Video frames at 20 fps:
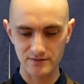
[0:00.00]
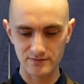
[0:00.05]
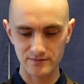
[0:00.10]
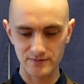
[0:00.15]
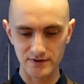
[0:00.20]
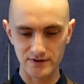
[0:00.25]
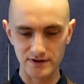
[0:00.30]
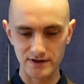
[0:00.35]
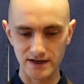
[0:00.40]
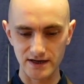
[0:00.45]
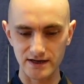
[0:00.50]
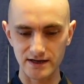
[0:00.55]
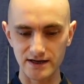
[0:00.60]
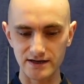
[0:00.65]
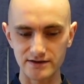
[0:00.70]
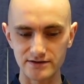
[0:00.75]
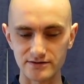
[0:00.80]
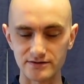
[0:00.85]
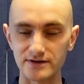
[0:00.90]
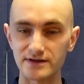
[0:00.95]
but I
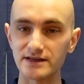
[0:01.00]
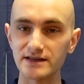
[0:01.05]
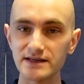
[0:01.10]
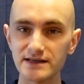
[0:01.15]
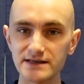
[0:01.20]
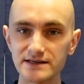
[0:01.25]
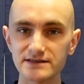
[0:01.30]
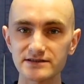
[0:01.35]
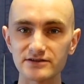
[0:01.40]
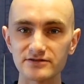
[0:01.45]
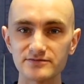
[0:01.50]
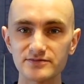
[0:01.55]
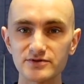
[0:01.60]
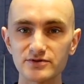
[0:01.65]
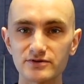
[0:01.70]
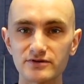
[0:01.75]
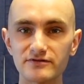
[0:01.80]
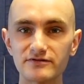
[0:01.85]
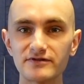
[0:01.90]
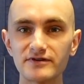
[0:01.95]
like to at least
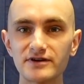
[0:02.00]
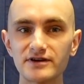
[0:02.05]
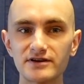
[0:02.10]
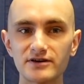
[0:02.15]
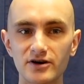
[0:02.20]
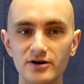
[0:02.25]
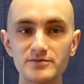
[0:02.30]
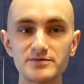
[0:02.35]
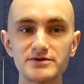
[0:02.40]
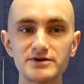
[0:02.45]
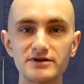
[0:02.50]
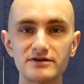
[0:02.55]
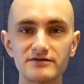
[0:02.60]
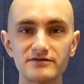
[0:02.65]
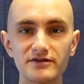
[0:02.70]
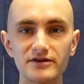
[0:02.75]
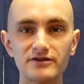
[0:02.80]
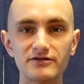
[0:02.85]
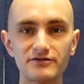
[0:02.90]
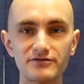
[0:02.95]

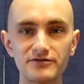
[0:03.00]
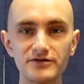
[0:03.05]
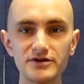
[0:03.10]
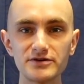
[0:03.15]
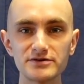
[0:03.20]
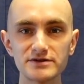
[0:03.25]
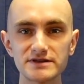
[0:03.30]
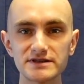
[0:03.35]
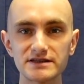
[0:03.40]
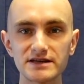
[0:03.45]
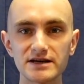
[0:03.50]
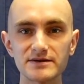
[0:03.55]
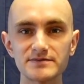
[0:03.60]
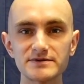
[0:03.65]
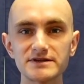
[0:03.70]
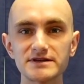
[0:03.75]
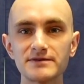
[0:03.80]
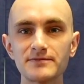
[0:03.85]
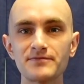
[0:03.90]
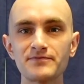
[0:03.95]
observe a few
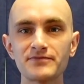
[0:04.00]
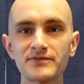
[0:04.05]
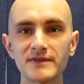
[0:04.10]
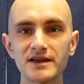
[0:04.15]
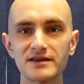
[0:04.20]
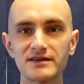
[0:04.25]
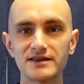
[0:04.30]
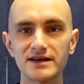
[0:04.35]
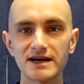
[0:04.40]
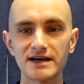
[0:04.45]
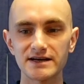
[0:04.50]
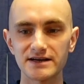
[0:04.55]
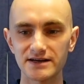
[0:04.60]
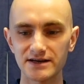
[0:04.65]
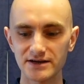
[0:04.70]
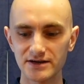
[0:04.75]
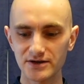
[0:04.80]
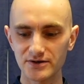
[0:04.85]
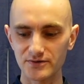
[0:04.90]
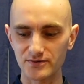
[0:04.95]
steps that
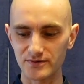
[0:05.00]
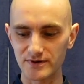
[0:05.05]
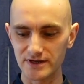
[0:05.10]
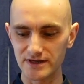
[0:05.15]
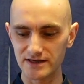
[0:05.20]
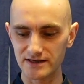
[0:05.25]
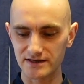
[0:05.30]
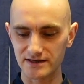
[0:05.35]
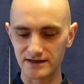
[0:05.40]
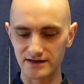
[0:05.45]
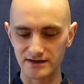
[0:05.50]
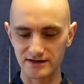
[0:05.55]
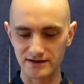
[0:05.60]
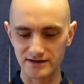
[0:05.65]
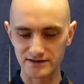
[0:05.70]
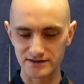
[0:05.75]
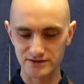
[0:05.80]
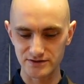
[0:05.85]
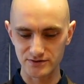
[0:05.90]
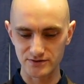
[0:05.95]
we can
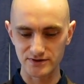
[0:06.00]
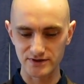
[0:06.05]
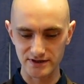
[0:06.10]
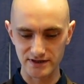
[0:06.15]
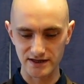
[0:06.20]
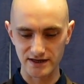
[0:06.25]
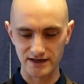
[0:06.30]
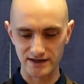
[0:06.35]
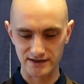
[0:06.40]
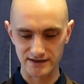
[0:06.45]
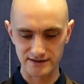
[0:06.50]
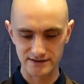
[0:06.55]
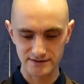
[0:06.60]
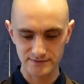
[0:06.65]
enjoy and